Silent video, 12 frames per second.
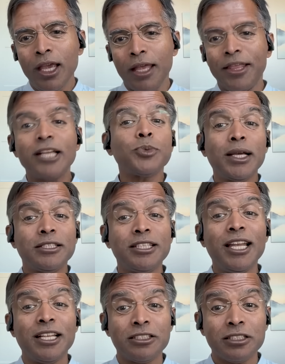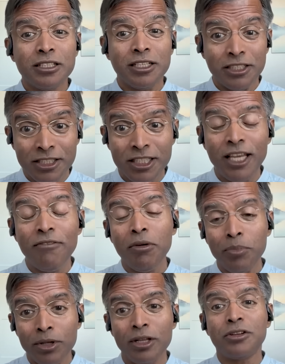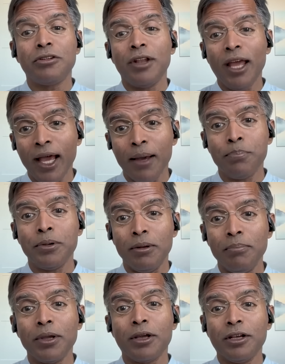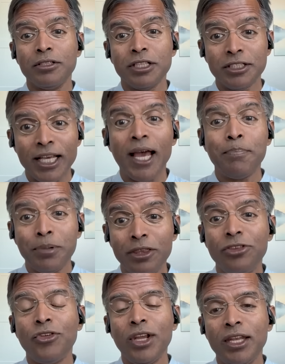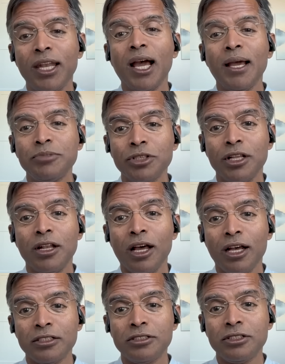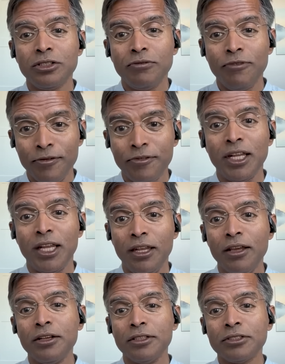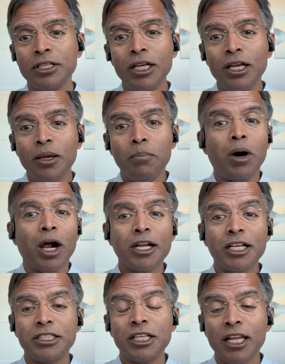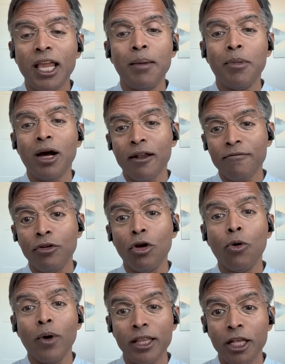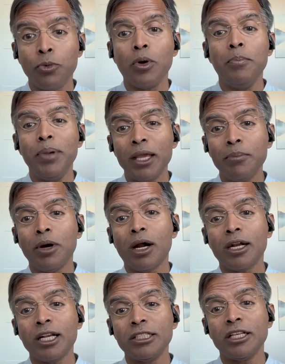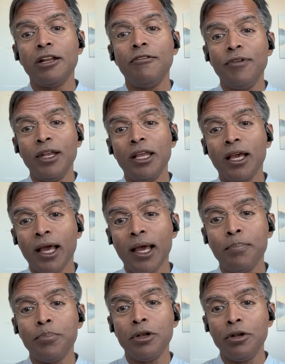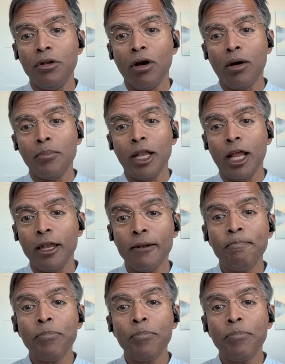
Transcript: And that's why I said it's conceivable it could happen, because it's happened three times in the last 15 years, markets that came out of nowhere that were big markets that NVIDIA happened to dominate.